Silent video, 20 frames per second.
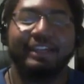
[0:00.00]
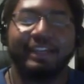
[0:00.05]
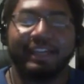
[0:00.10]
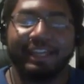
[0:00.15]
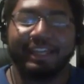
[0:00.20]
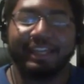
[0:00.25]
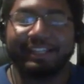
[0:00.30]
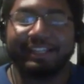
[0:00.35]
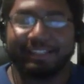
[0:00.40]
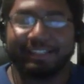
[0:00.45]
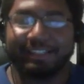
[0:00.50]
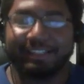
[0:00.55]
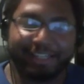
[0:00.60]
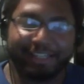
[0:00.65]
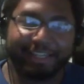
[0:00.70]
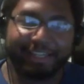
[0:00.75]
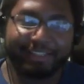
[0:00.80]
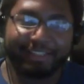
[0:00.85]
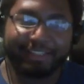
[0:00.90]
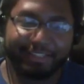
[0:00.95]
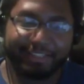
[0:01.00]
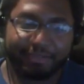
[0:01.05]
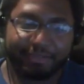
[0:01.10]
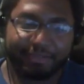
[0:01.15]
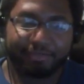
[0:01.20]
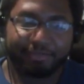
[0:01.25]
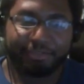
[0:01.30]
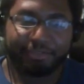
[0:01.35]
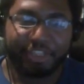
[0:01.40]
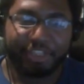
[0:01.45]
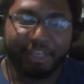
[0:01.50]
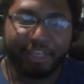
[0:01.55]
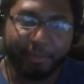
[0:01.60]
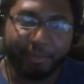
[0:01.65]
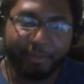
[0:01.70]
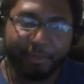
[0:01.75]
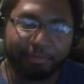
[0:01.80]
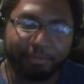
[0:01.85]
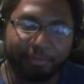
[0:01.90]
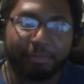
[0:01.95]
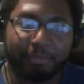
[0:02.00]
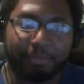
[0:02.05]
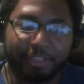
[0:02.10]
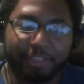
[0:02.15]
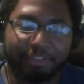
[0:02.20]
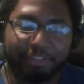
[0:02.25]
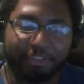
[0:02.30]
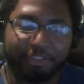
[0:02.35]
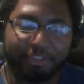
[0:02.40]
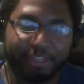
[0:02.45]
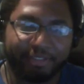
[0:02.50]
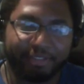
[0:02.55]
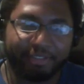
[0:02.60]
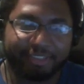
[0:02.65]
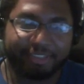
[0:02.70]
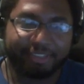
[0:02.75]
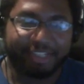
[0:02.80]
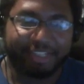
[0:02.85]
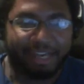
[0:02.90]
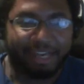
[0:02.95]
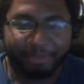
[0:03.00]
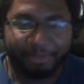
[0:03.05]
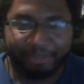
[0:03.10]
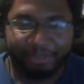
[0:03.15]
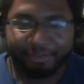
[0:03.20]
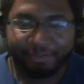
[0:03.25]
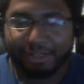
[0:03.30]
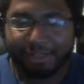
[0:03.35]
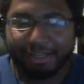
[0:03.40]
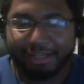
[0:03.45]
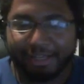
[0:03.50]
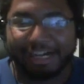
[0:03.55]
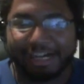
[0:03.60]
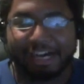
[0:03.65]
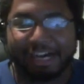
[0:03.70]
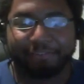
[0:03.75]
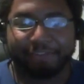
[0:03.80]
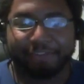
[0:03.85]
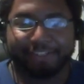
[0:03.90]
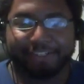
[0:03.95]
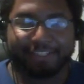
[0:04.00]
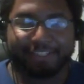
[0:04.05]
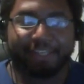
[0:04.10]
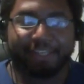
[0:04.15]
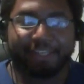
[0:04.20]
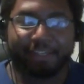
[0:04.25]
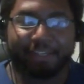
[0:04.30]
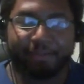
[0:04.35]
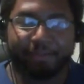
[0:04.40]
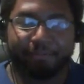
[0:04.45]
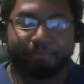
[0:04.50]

In this case, she would probably think Tommen. Obviously,